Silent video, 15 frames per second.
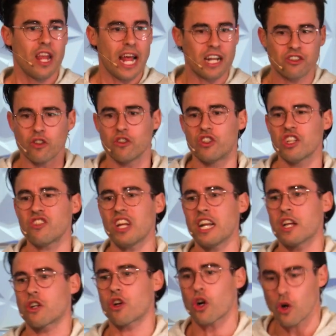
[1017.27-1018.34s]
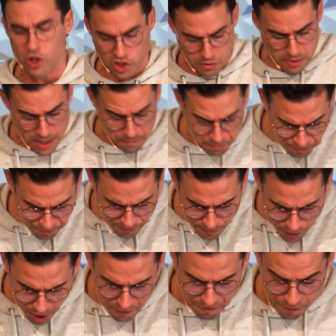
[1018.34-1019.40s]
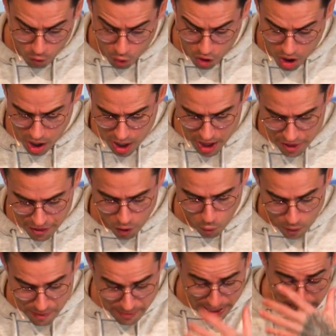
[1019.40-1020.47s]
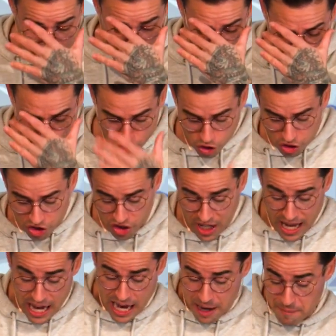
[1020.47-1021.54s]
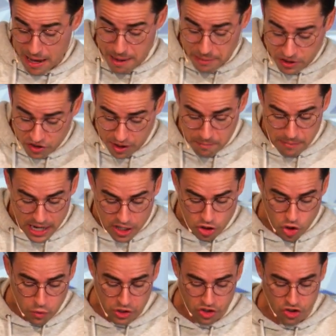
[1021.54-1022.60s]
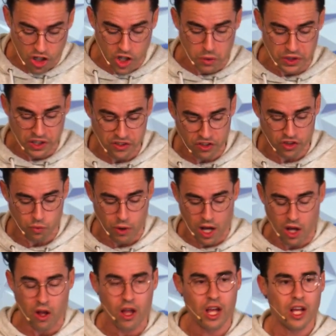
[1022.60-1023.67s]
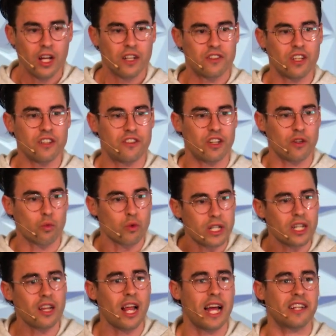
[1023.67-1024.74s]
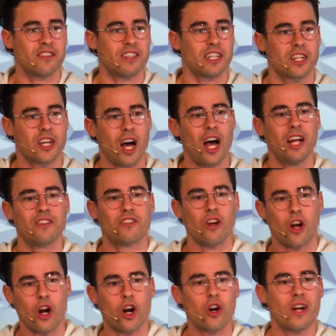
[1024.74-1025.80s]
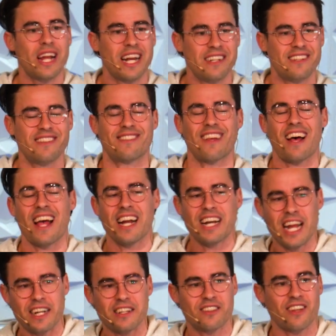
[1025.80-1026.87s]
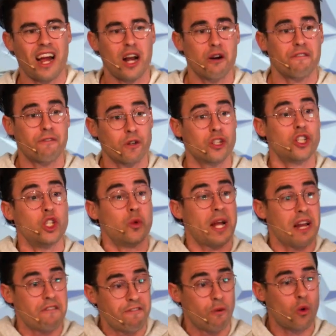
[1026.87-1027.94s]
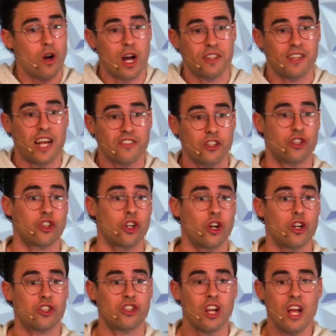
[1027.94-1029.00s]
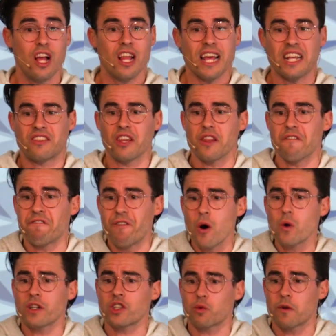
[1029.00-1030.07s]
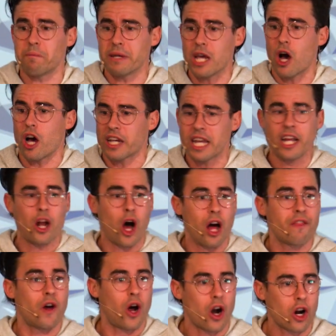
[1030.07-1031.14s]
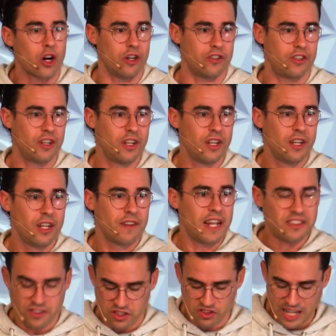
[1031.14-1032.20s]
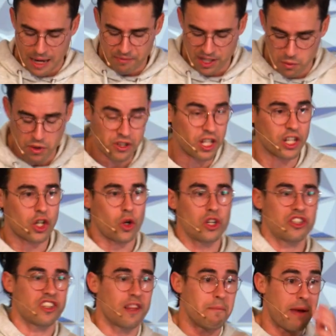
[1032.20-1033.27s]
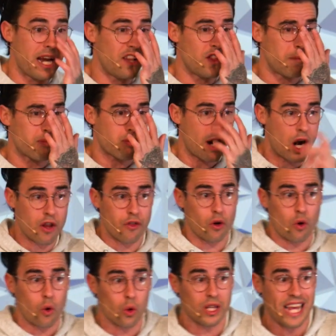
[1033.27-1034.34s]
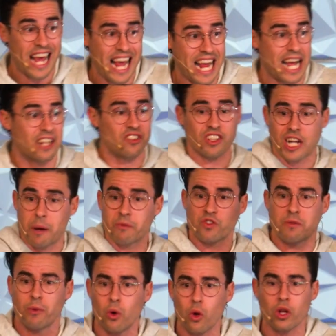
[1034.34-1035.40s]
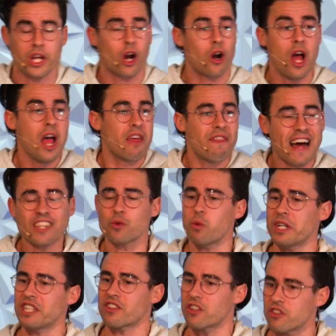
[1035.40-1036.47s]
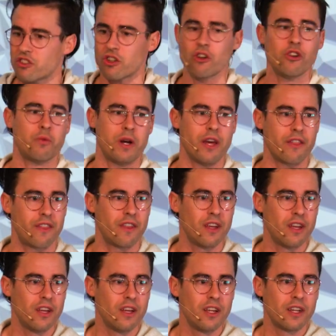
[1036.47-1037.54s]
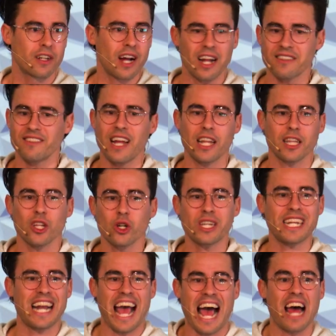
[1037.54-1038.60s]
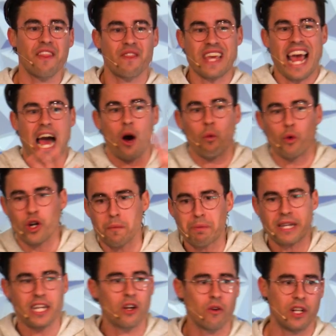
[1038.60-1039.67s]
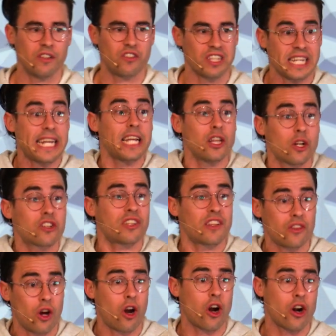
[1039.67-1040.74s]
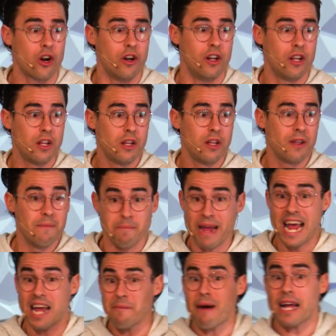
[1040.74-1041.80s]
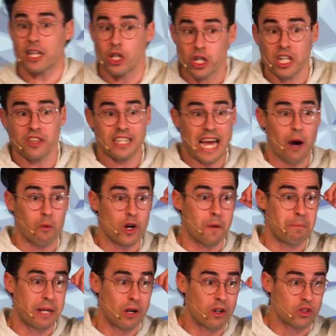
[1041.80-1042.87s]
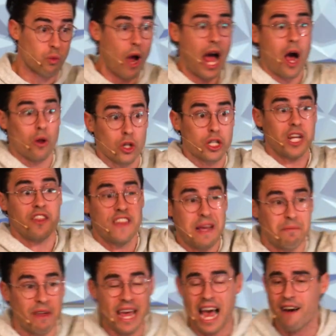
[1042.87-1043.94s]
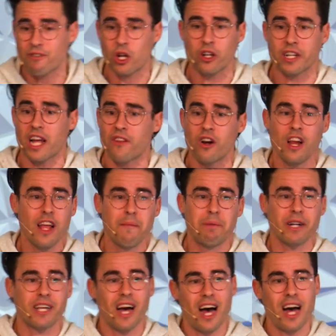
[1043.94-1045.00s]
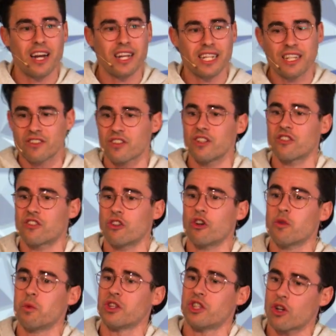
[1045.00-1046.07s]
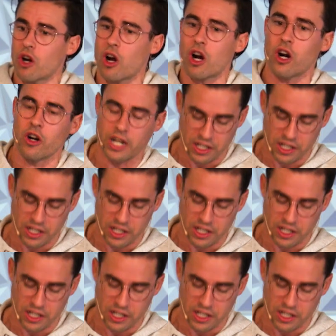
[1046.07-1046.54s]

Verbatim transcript: And so, just an encouragement for the women in the church today, and maybe some men who would struggle with this as well, to, to realize God's heart and design and desire for you and for us as a church is that the focus would be, again, on the heart. That's the same thing with encouraging the men in the prayer, the holy hands that comes from a holy heart. That's what he's concerned with. God's not looking at the outward appearance, he looks at the heart. Man might look at the outward appearance, wow, look at them, they have it all together. But God is concerned with your heart.